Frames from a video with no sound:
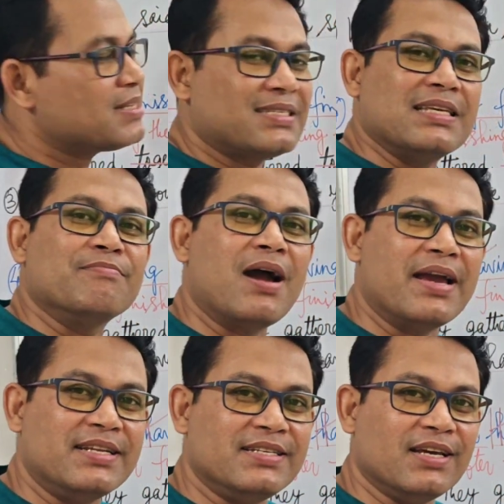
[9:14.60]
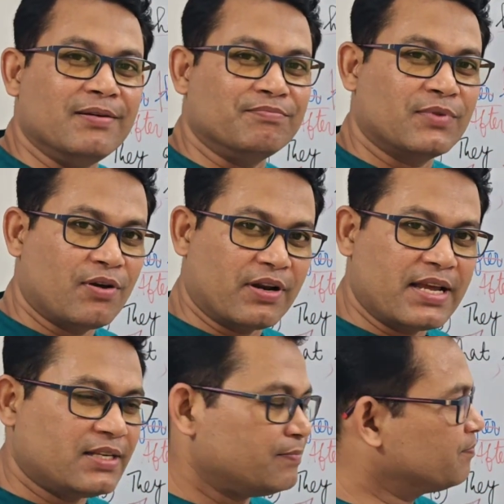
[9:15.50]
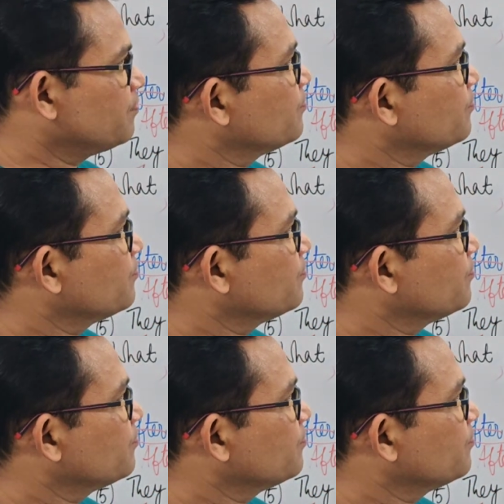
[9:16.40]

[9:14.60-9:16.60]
of the same idea. All right.